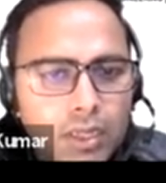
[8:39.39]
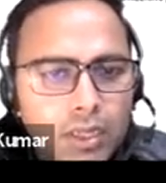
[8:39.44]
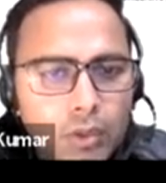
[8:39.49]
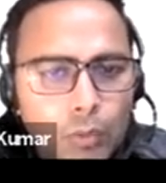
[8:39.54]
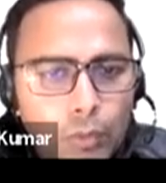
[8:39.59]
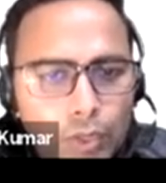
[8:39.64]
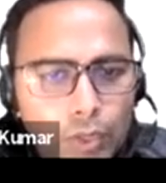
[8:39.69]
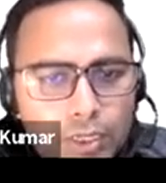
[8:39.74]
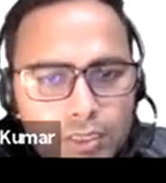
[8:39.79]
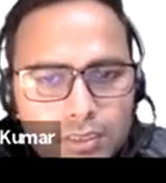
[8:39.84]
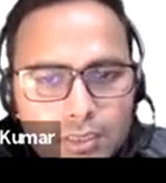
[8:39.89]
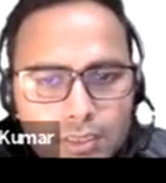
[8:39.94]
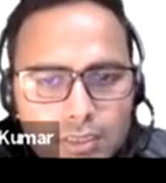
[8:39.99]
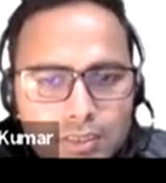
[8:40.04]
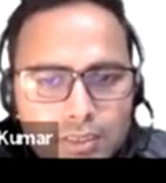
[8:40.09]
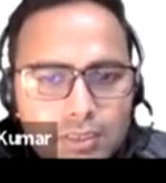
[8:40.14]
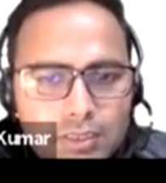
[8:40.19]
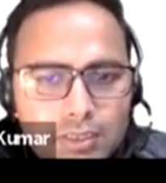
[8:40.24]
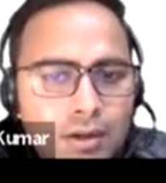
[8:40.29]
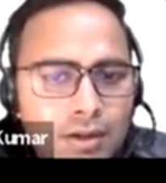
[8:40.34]
What is this?
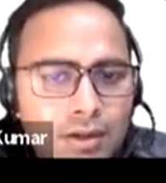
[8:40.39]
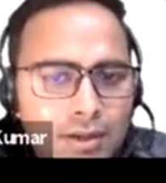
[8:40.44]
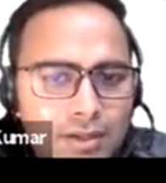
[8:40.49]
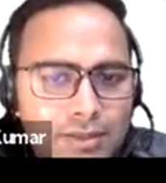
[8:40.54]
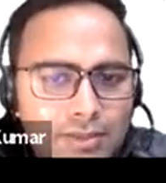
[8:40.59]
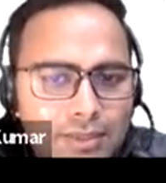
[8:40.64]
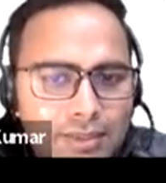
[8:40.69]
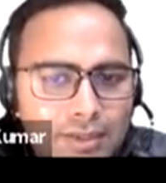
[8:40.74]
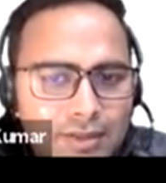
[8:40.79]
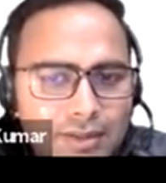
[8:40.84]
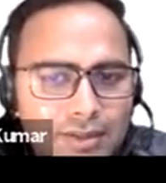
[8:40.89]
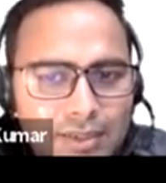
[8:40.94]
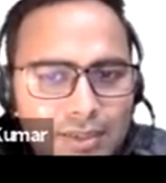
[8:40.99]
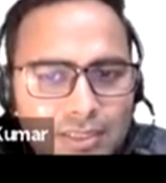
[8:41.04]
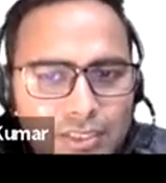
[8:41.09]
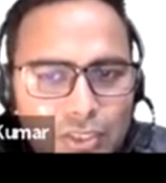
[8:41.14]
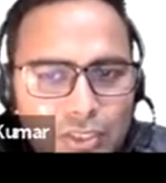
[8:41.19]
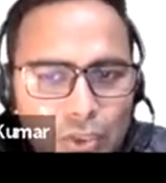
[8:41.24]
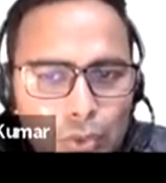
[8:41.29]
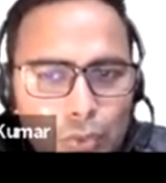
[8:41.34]
Circle. Circle
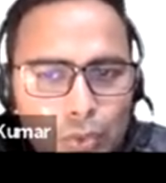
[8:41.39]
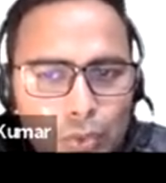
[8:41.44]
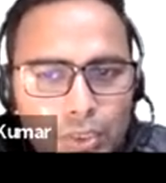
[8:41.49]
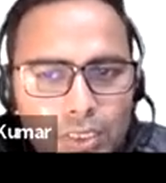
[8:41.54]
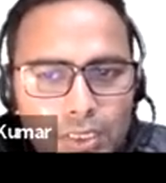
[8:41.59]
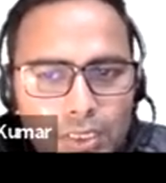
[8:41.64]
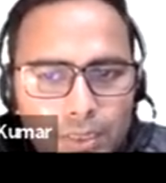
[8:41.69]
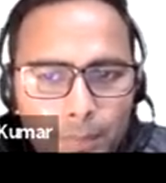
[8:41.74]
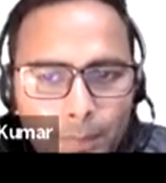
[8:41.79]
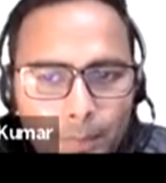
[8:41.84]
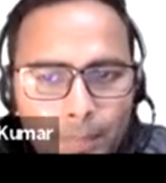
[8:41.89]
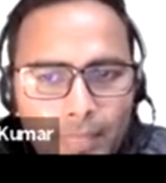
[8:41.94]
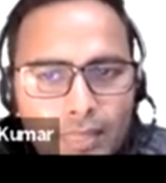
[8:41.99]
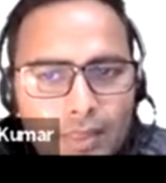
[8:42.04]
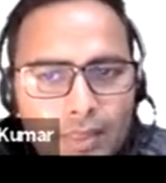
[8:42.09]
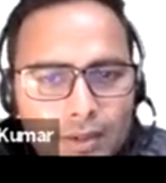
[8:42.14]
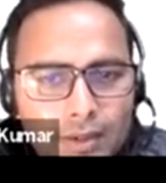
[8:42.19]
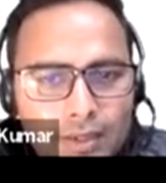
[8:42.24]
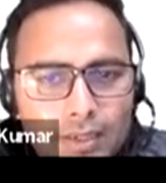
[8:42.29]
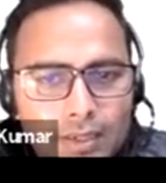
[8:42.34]
is 2D,
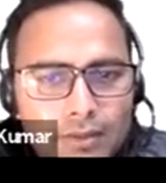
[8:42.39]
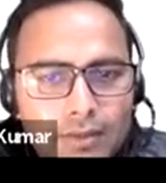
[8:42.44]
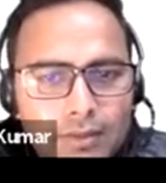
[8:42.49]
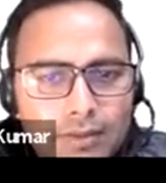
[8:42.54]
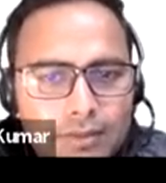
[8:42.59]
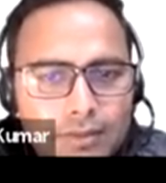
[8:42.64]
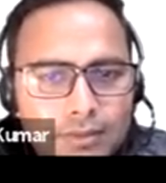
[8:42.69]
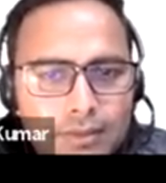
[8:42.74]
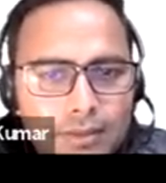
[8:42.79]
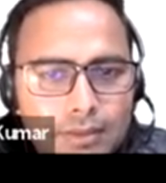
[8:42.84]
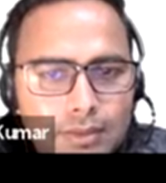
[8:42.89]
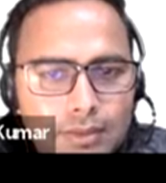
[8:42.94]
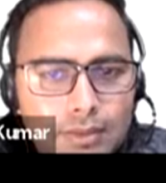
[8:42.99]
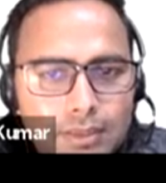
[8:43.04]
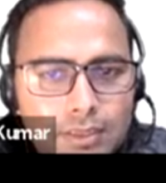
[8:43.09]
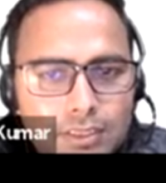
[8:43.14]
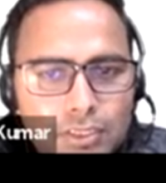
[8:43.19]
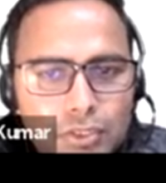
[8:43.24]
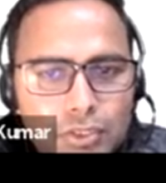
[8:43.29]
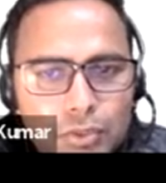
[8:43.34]
right? Circle
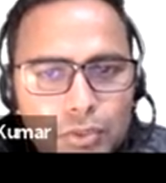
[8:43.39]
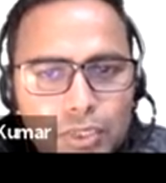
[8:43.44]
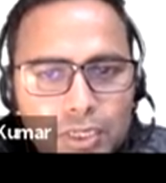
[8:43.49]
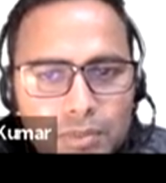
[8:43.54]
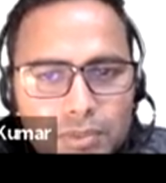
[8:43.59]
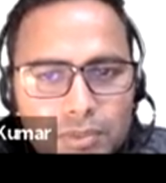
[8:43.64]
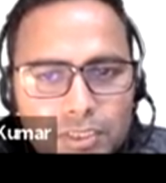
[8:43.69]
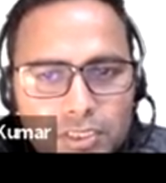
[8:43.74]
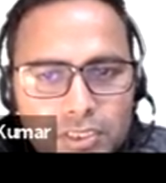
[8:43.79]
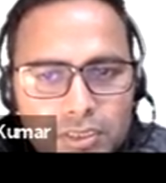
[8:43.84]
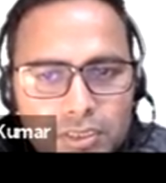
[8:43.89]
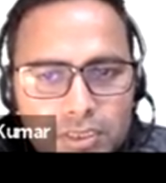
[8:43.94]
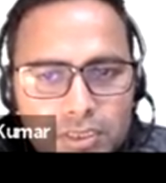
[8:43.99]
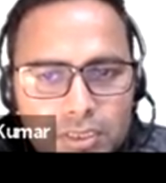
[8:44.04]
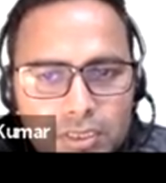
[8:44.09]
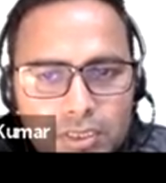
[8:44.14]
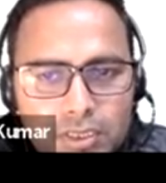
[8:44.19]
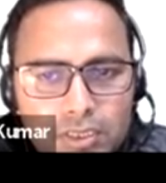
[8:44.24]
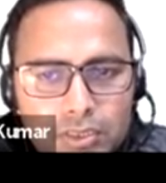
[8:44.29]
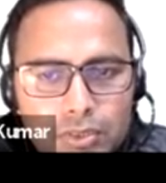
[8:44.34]
is 2 dimension.
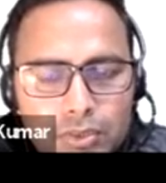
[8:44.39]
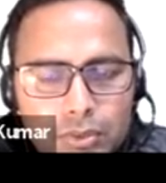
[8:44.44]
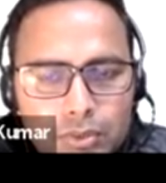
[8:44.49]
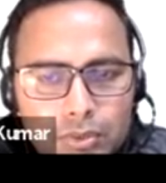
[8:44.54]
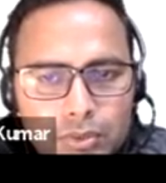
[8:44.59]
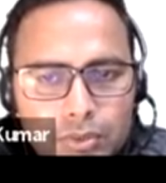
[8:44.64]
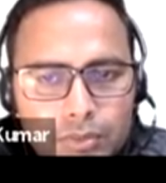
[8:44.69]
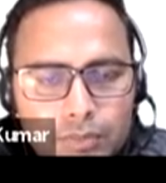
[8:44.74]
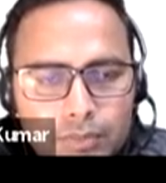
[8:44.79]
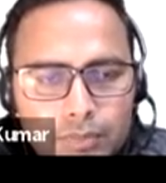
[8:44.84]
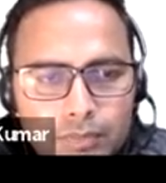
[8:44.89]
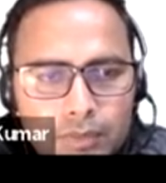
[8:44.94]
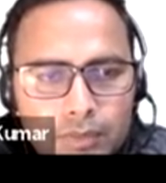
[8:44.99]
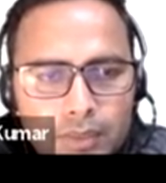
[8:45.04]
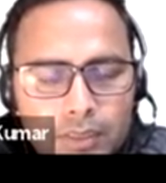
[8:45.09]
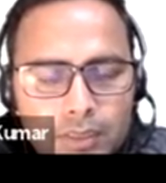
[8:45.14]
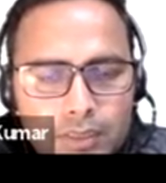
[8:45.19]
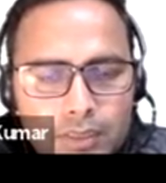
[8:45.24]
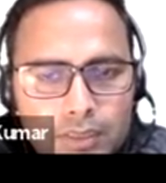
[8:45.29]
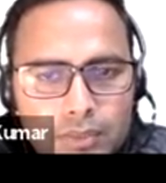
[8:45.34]
So
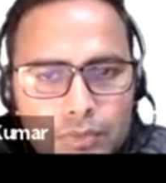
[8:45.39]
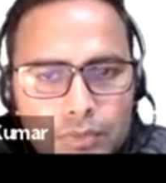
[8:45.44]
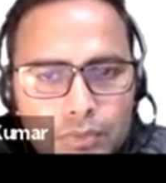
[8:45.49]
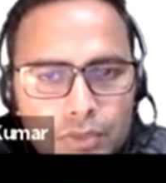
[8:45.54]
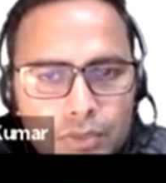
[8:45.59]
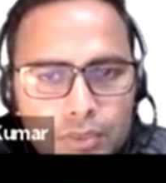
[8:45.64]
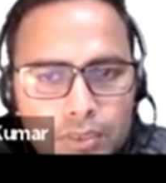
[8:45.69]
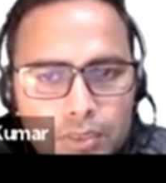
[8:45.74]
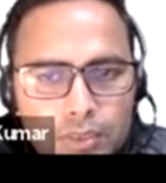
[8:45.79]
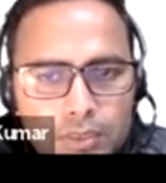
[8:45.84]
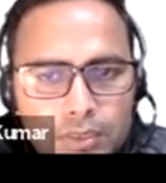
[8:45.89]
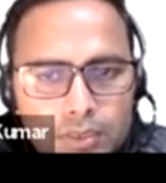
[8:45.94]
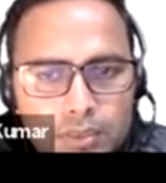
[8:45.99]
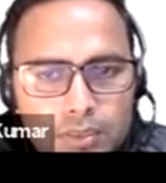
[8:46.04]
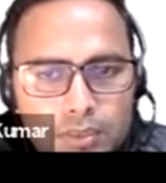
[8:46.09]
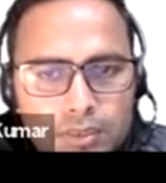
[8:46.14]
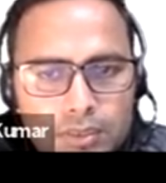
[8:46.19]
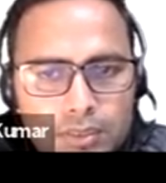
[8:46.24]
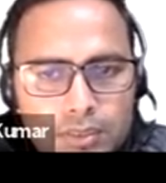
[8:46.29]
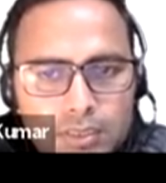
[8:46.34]
it is what?
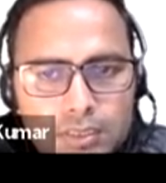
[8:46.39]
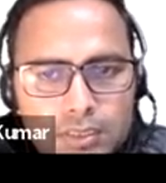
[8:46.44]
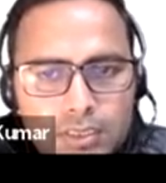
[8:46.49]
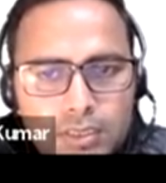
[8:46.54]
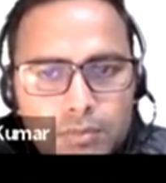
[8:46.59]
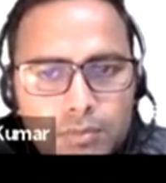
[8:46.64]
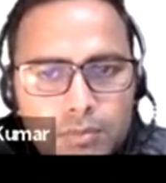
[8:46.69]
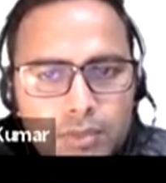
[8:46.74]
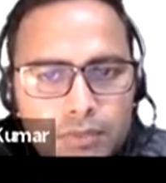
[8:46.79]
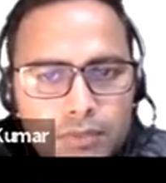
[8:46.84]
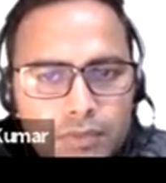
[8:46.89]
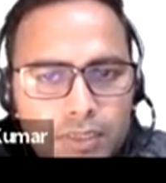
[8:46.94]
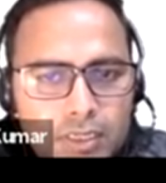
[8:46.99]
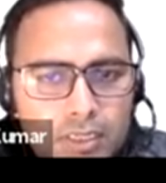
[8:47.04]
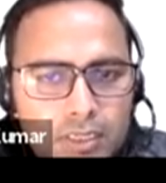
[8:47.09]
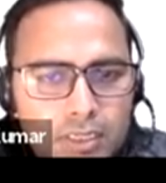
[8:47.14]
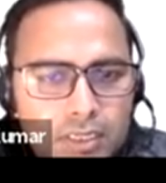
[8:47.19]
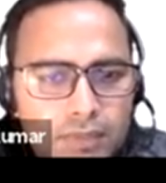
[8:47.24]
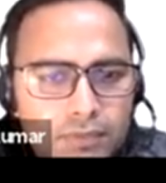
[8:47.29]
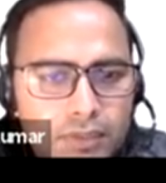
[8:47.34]
Sixth number we
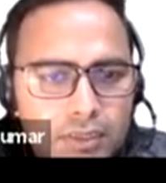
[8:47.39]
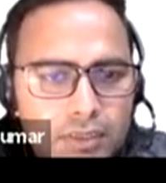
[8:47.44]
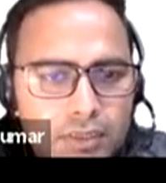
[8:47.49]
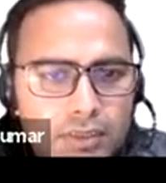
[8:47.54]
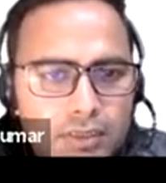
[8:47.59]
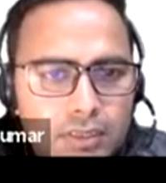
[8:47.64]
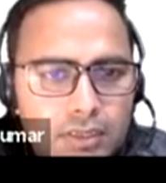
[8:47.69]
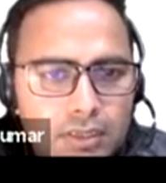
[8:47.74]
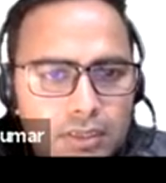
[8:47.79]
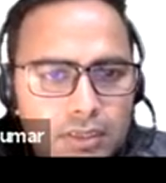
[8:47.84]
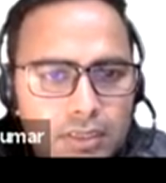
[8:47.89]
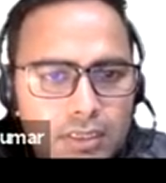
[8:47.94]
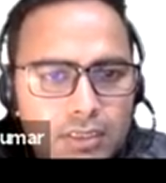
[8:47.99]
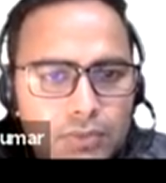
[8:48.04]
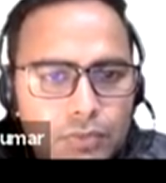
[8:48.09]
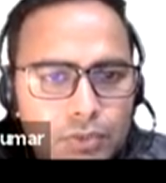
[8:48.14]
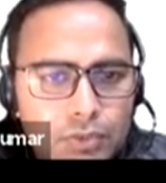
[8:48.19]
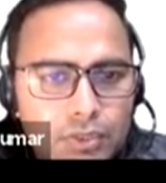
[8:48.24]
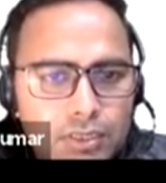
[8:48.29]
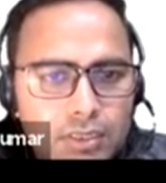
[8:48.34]
can give here. Circle is
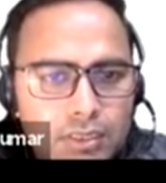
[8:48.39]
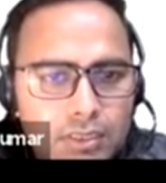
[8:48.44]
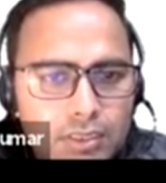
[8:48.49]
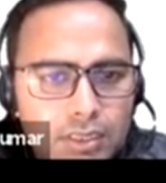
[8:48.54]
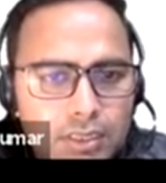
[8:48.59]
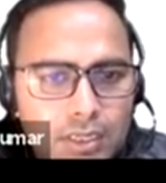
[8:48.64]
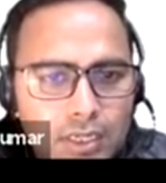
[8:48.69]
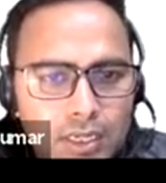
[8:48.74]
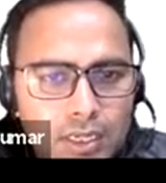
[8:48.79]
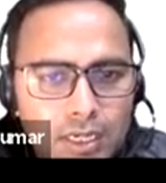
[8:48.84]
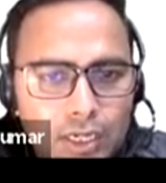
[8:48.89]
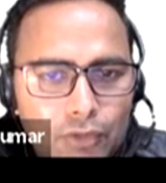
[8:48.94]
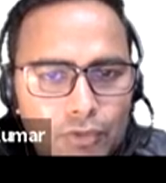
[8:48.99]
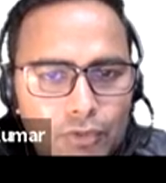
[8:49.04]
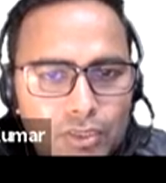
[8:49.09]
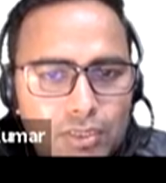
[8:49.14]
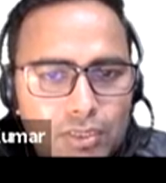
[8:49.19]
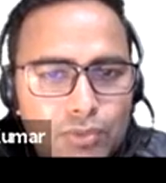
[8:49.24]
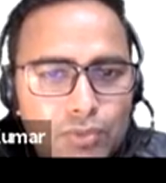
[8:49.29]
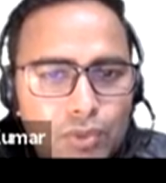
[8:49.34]
what this. Now
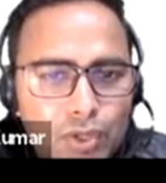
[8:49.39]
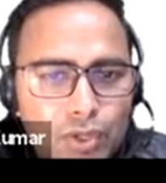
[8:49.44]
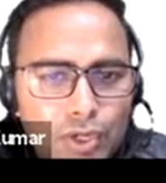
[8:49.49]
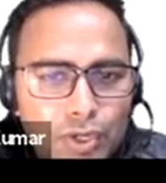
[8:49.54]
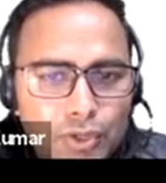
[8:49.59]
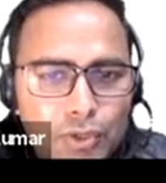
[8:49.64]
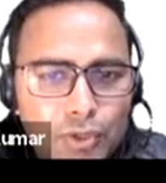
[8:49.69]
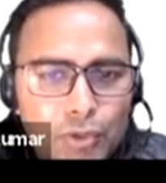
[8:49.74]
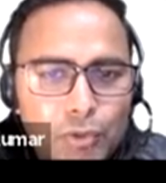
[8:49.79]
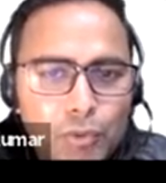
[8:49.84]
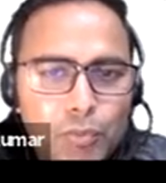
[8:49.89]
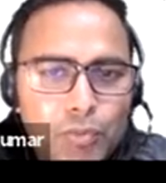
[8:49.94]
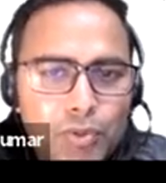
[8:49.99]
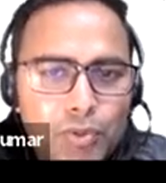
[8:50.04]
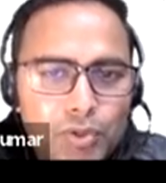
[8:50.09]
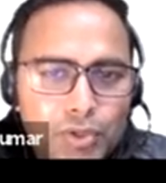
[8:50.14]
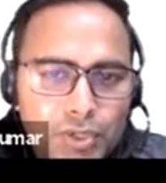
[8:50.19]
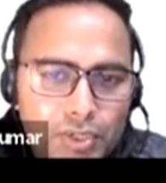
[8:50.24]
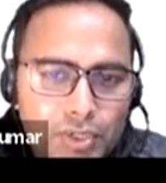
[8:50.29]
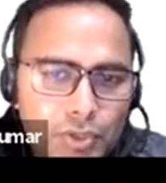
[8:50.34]
this is what?
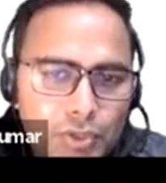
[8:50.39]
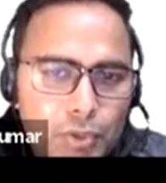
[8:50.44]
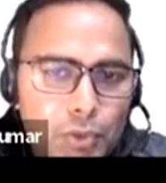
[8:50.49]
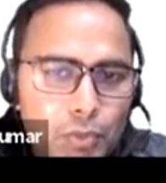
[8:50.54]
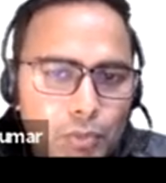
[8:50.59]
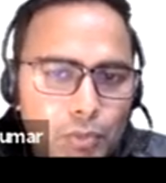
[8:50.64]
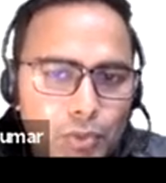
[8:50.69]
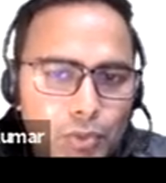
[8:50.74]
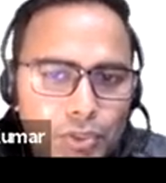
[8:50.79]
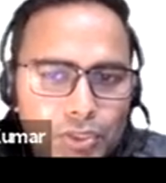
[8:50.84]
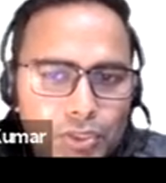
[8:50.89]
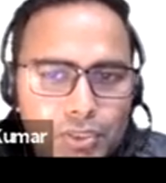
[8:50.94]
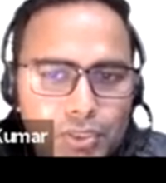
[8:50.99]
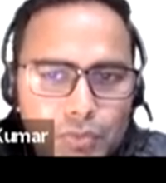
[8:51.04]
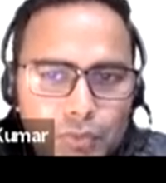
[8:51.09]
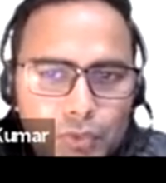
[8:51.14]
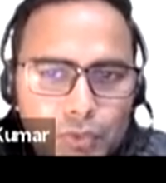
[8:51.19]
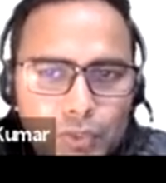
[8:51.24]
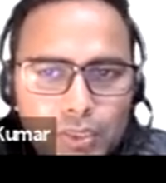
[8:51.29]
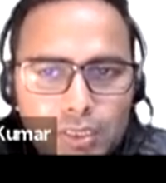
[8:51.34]
Cuboid. Cuboid is
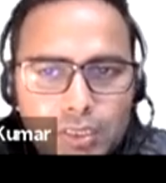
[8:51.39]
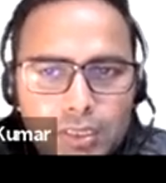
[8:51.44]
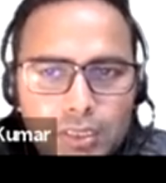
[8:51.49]
what?